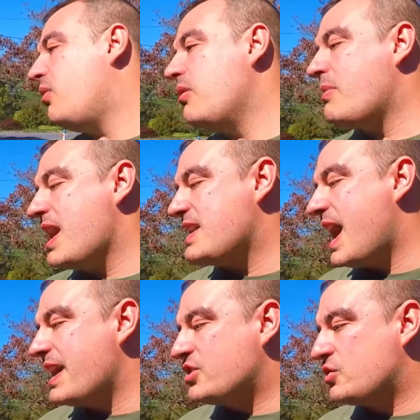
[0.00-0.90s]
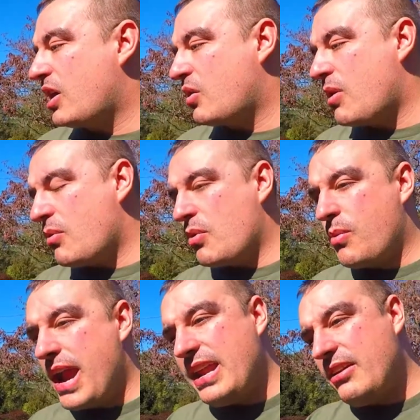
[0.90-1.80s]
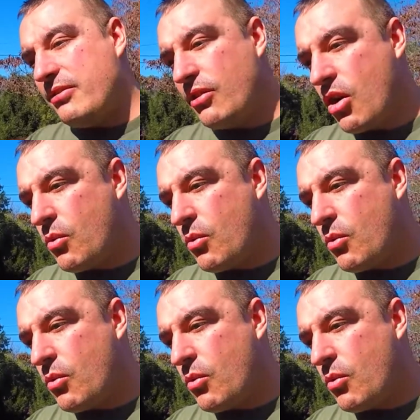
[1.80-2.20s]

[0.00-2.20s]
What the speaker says: on my dad's truck while we're waiting for our